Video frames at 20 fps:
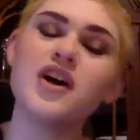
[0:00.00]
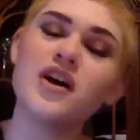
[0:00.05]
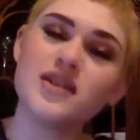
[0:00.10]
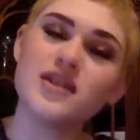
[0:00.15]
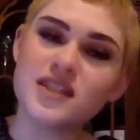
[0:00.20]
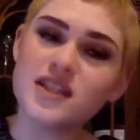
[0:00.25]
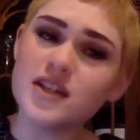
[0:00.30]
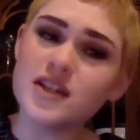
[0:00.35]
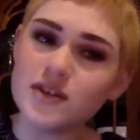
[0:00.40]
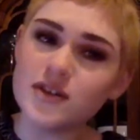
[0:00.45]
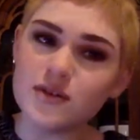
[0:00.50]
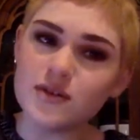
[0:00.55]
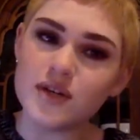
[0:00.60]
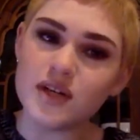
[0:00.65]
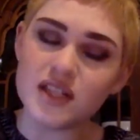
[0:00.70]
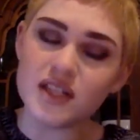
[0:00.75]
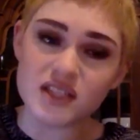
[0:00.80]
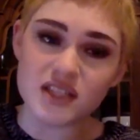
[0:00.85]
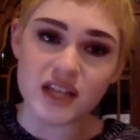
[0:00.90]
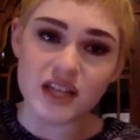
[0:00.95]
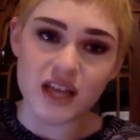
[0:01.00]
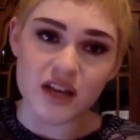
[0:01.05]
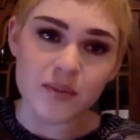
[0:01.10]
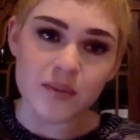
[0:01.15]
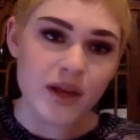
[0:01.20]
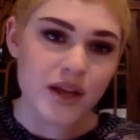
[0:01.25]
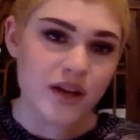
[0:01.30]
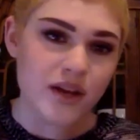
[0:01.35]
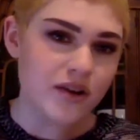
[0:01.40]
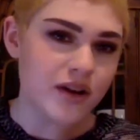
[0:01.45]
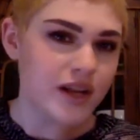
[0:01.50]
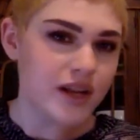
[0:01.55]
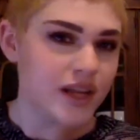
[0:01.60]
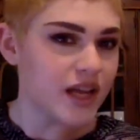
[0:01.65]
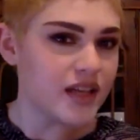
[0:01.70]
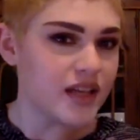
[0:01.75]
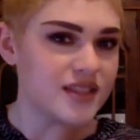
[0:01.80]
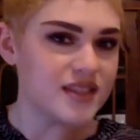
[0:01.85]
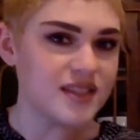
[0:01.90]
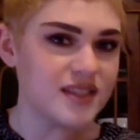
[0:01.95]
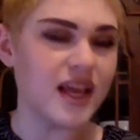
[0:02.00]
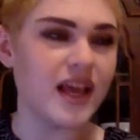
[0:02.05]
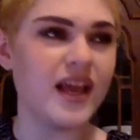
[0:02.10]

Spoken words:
also is an animator, I guess,